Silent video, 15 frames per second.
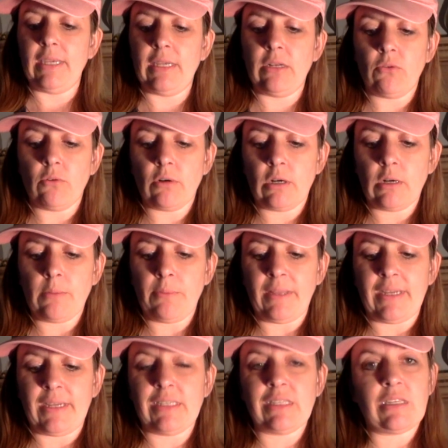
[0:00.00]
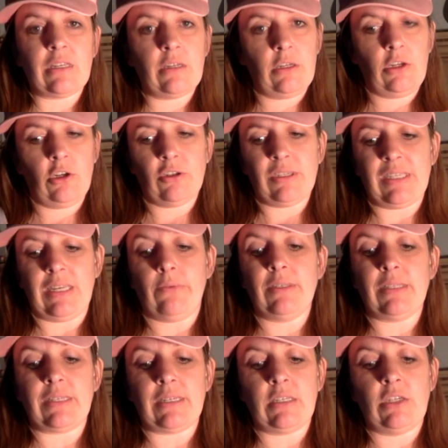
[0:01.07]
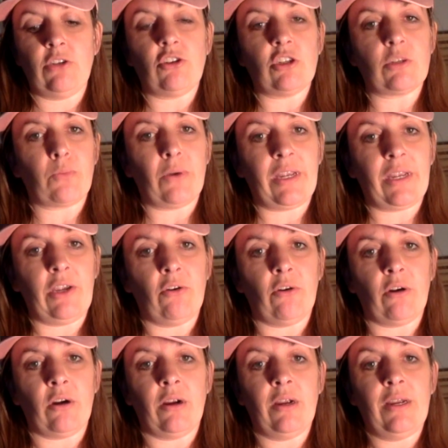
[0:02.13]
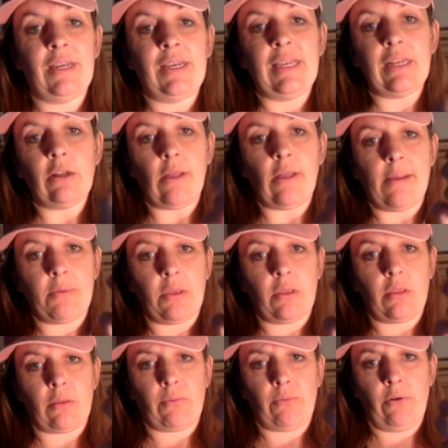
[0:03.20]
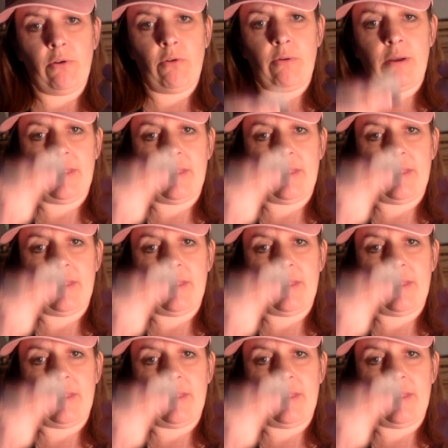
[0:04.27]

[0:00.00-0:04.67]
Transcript: in order to place your sequins in, you just bring your needle up through